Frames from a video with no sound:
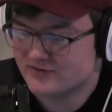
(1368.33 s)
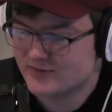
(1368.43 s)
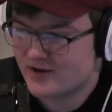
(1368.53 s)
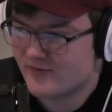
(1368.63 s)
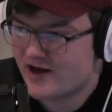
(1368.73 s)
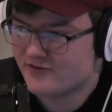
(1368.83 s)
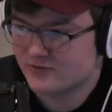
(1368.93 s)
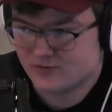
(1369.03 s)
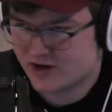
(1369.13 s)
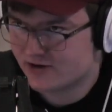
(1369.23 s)
from that
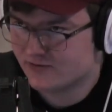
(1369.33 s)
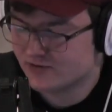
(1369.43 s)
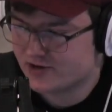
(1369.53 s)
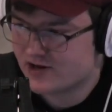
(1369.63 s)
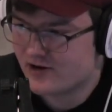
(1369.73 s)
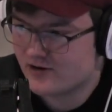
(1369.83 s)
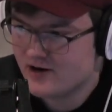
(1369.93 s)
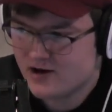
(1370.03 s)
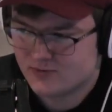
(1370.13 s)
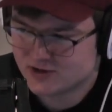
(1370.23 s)
bathroom. Like, I don't really care.
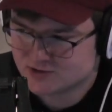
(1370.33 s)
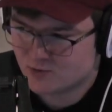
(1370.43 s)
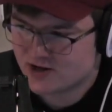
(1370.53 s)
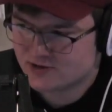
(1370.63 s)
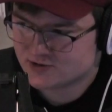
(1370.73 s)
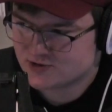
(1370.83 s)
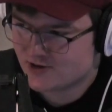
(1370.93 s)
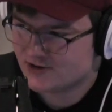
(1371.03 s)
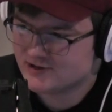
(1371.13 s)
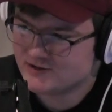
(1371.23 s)
But it's when you're
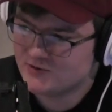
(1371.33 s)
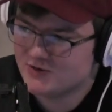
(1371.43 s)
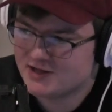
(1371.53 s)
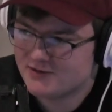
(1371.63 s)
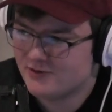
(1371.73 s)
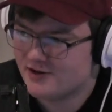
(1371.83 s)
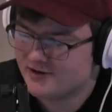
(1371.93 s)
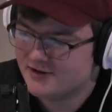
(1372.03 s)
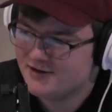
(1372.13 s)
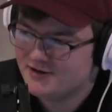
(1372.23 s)
starting to do it in
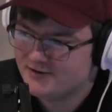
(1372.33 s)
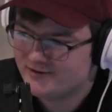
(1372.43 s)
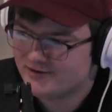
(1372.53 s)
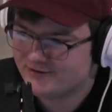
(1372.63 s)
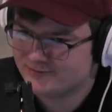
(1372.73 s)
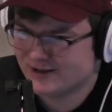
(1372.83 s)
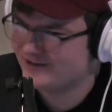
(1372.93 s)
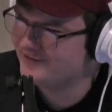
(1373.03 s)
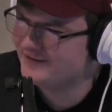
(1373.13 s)
the, like, the